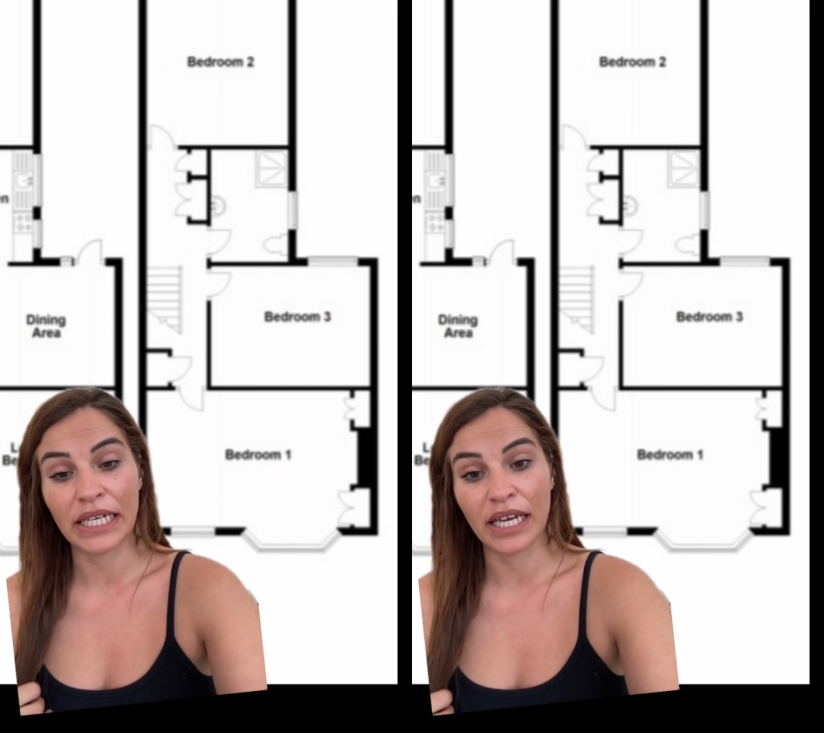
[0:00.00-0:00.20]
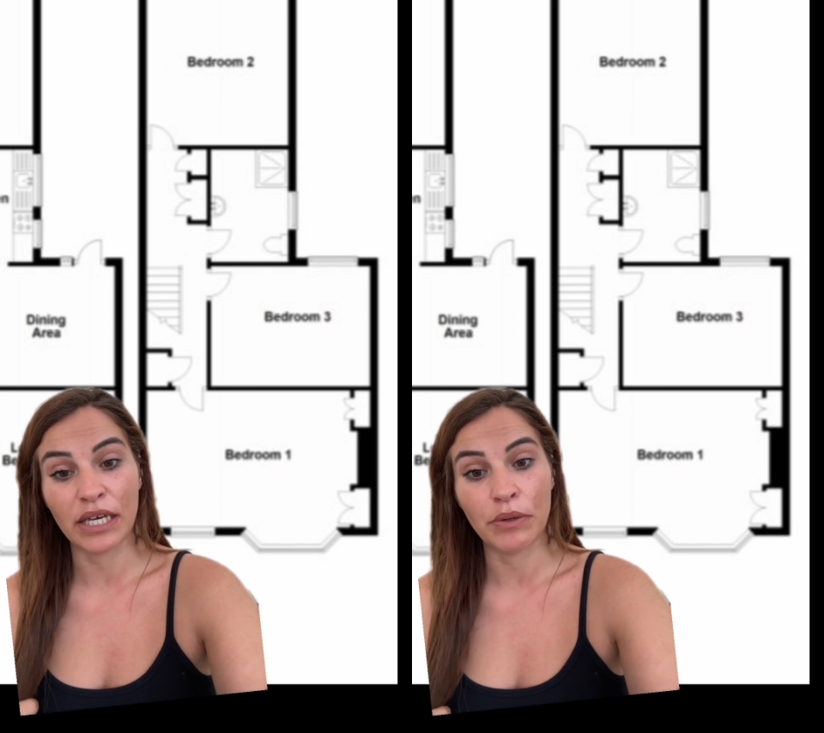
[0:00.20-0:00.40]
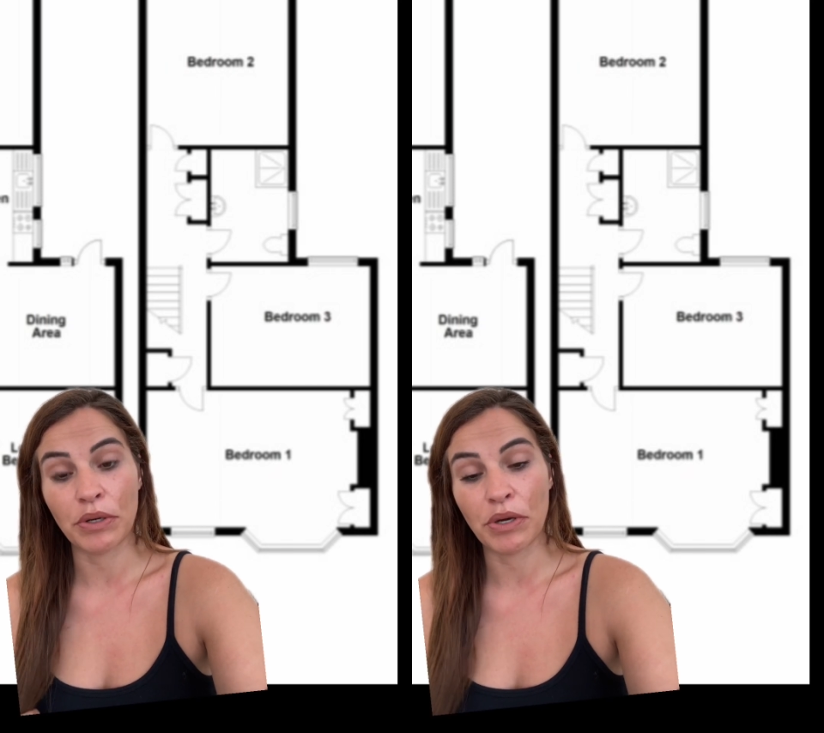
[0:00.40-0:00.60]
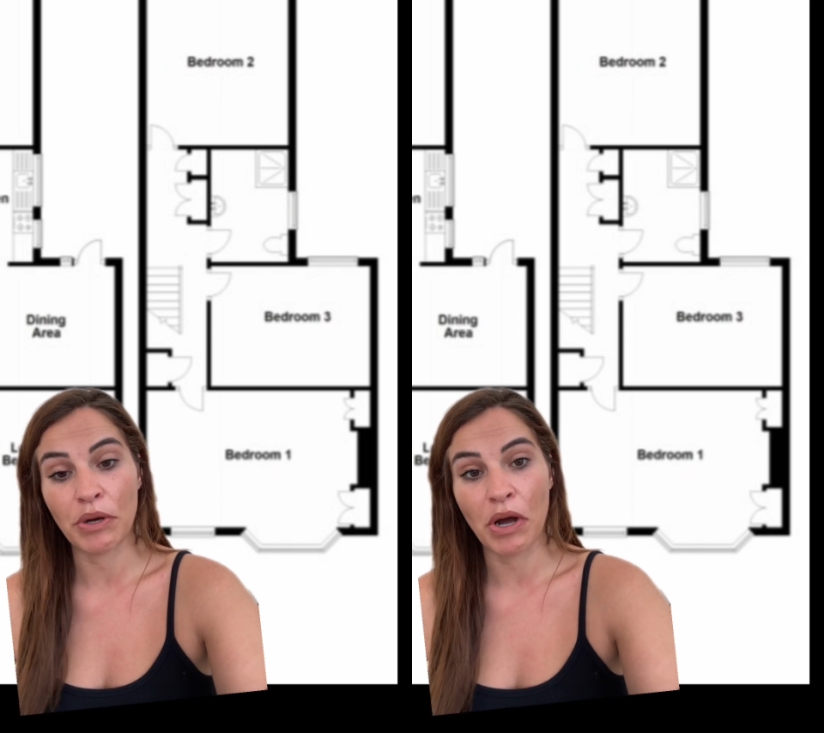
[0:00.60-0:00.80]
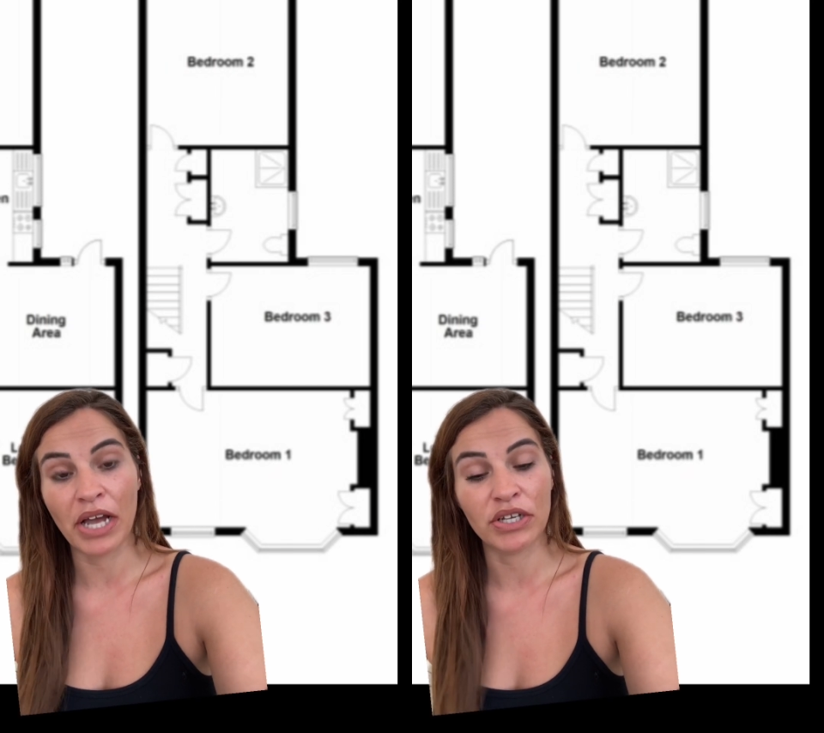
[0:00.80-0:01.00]

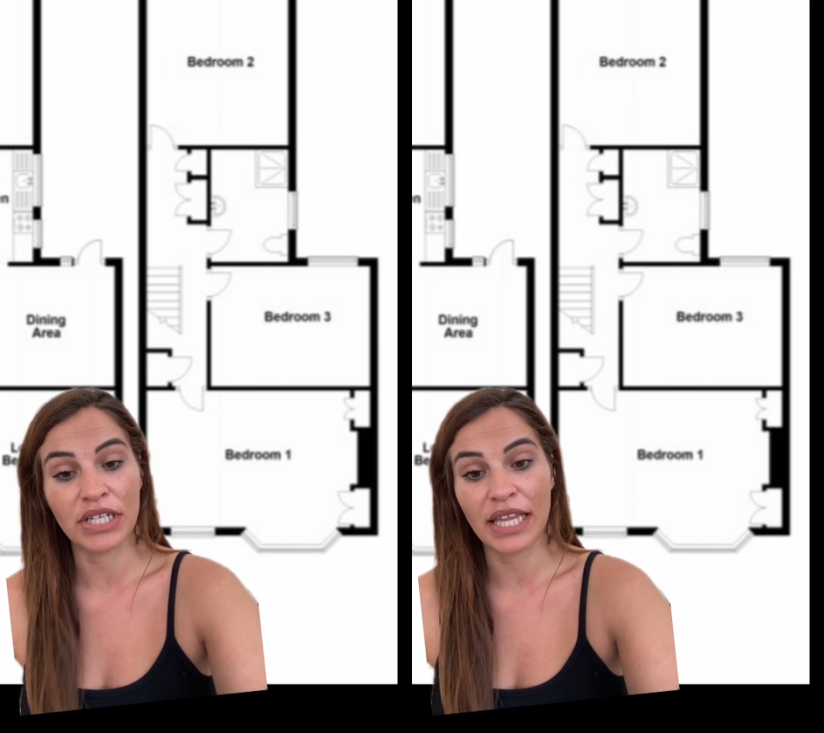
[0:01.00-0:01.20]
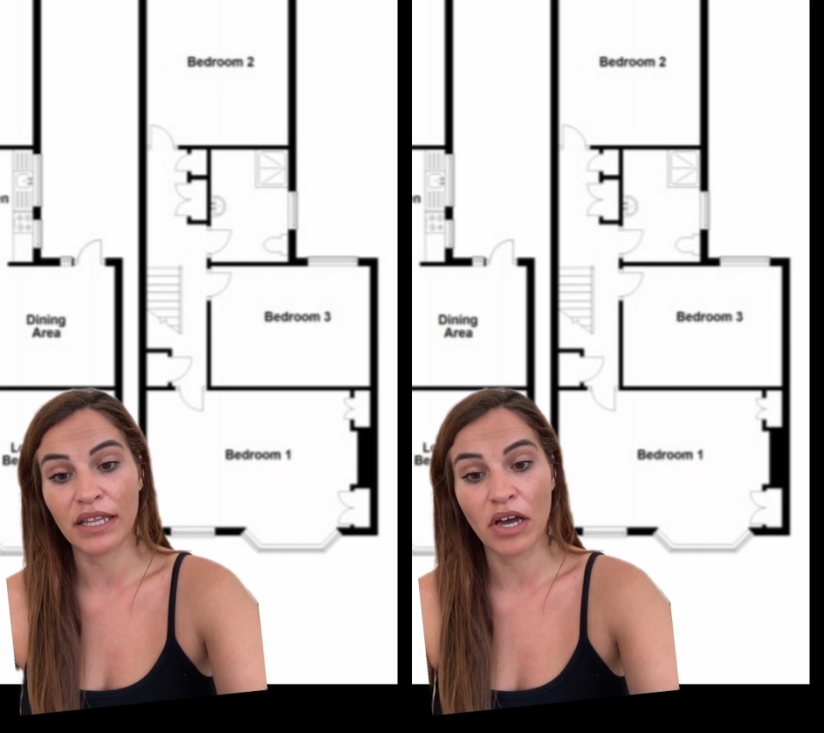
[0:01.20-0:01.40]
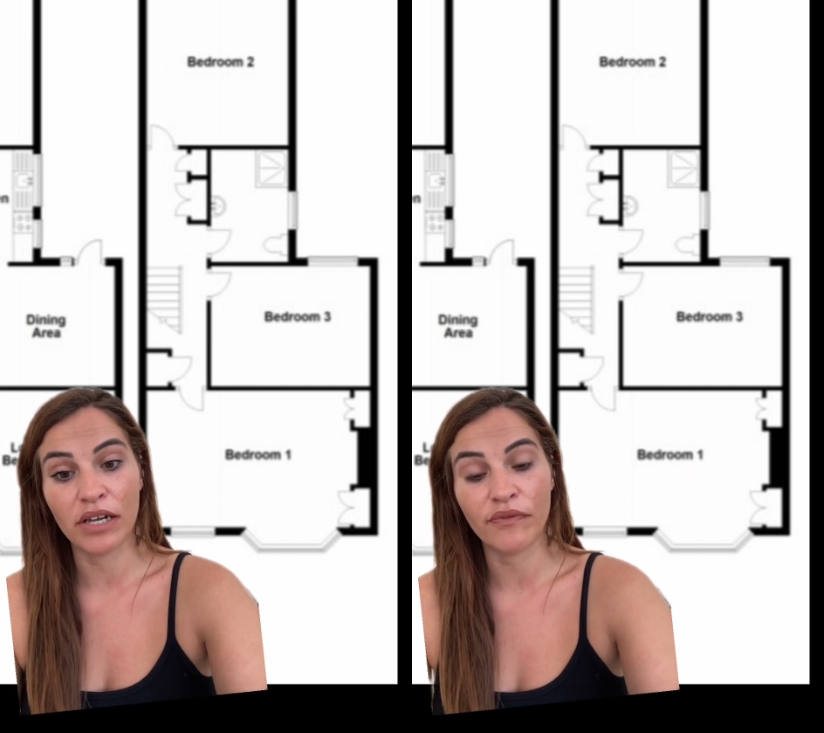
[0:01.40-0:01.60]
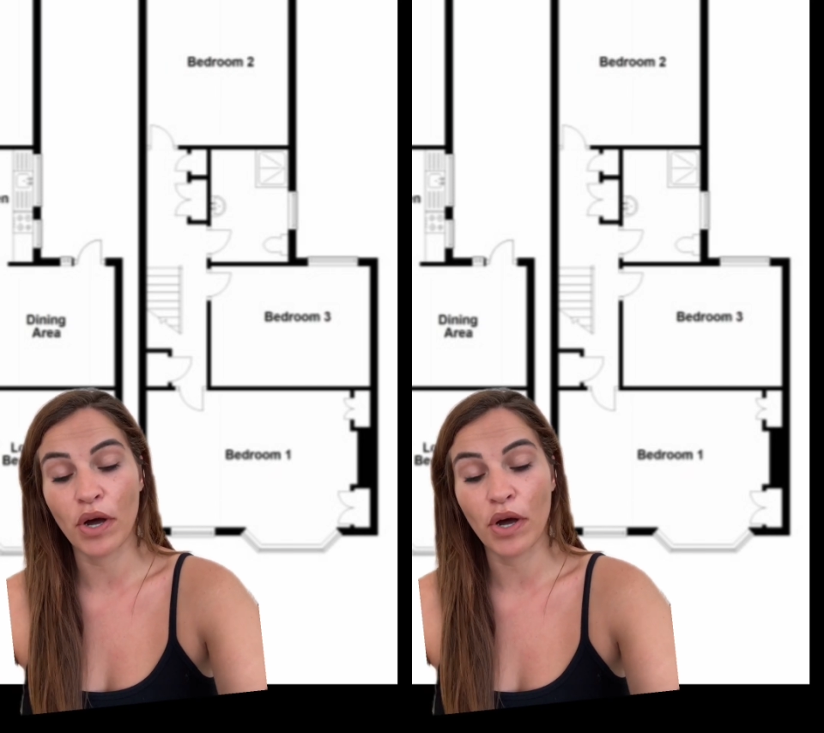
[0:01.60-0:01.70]
I could get the kind of